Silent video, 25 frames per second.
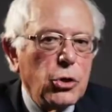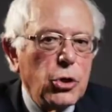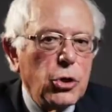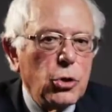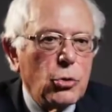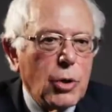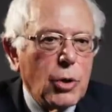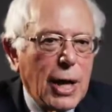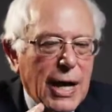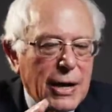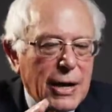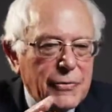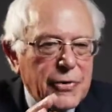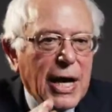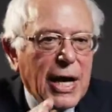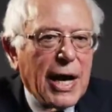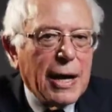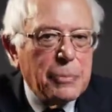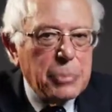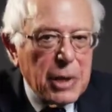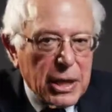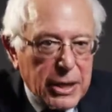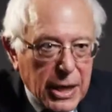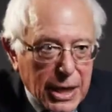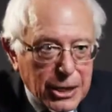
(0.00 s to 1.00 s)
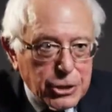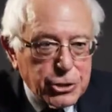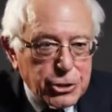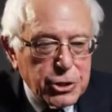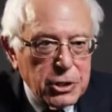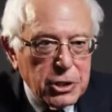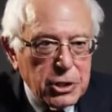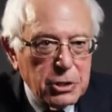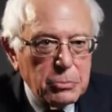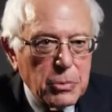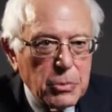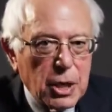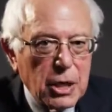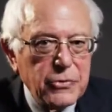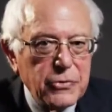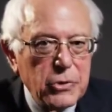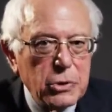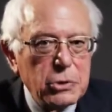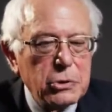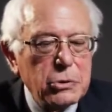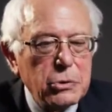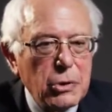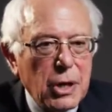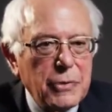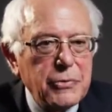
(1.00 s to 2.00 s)
you have an obligation, in my view,
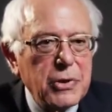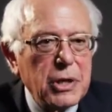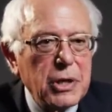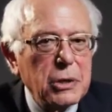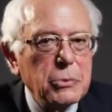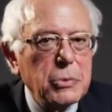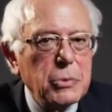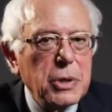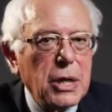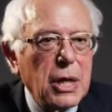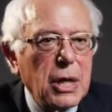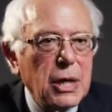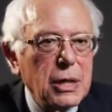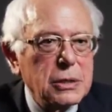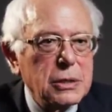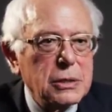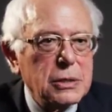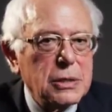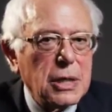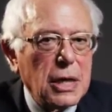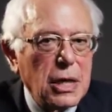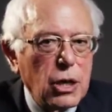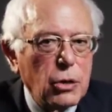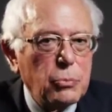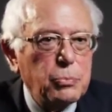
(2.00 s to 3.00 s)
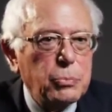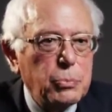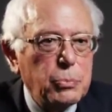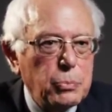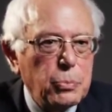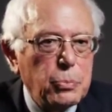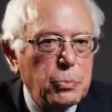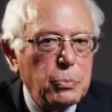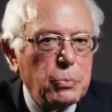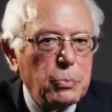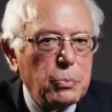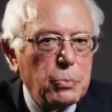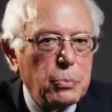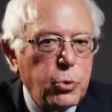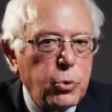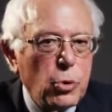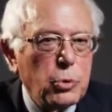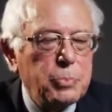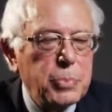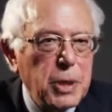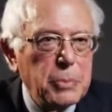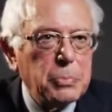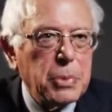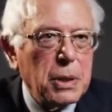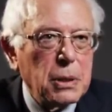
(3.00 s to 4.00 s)
to do everything we can to help poor
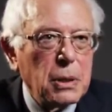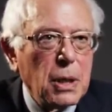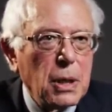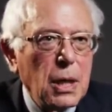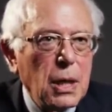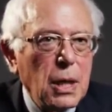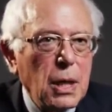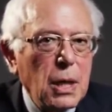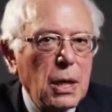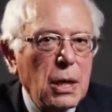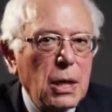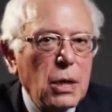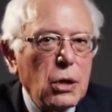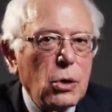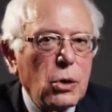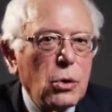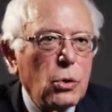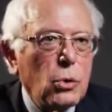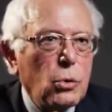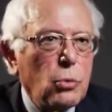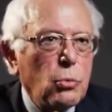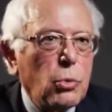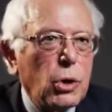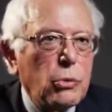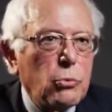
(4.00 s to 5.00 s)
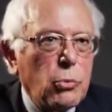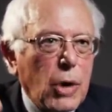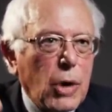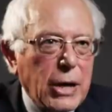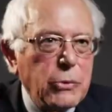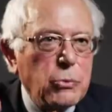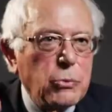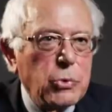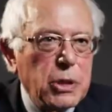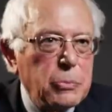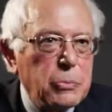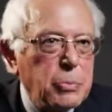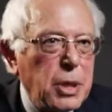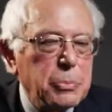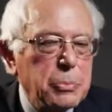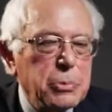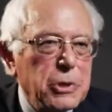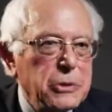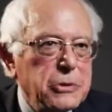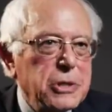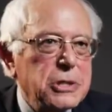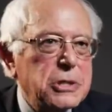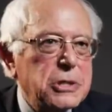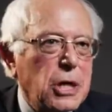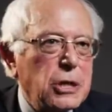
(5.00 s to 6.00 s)
people what right wing people
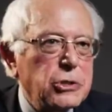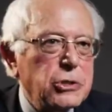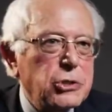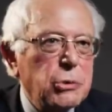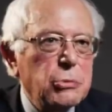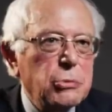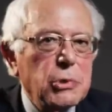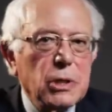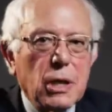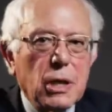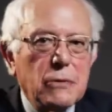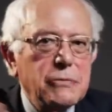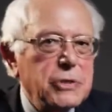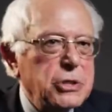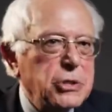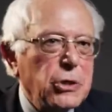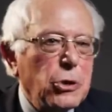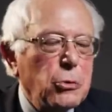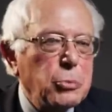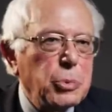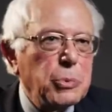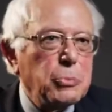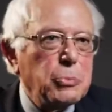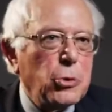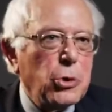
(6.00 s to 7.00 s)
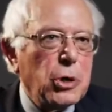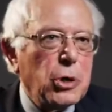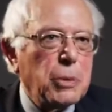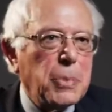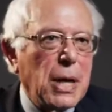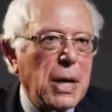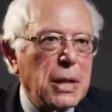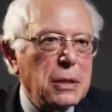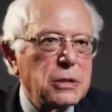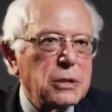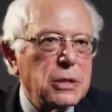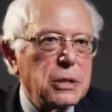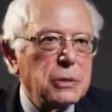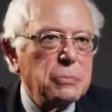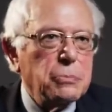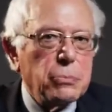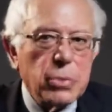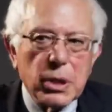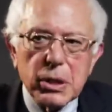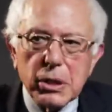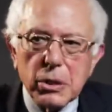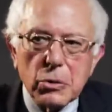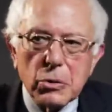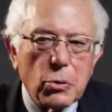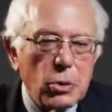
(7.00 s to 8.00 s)
in this country would love is an open border policy.
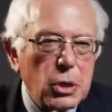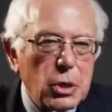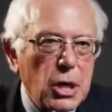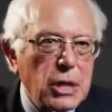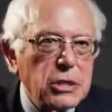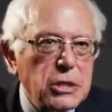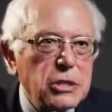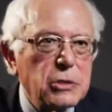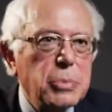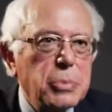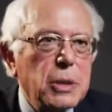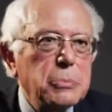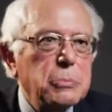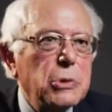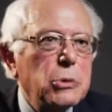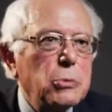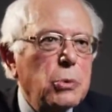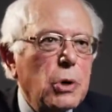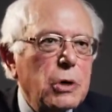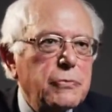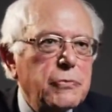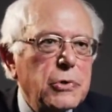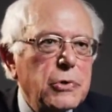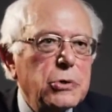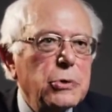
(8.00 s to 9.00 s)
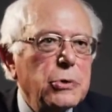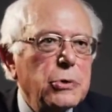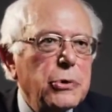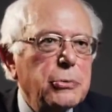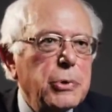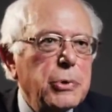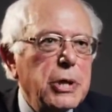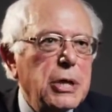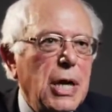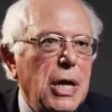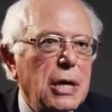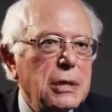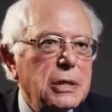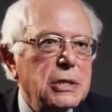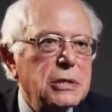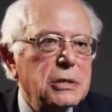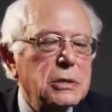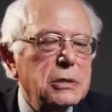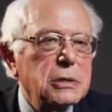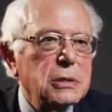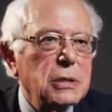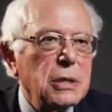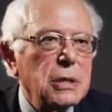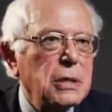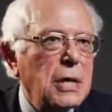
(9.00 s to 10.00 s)
Bring in all kinds of people who work for two or three
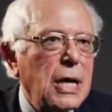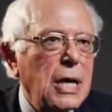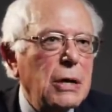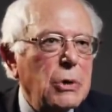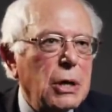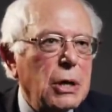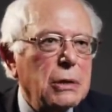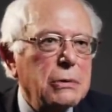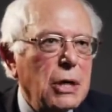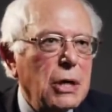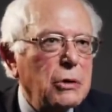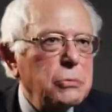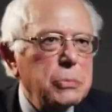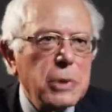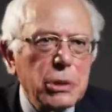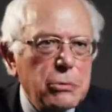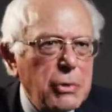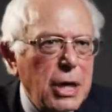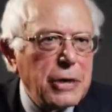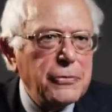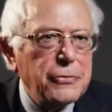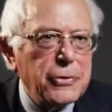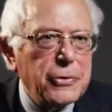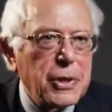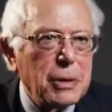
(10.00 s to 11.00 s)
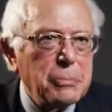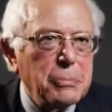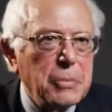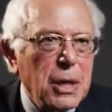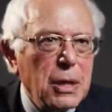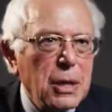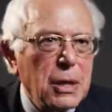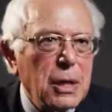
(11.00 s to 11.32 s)
dollars an hour. That would be great for them.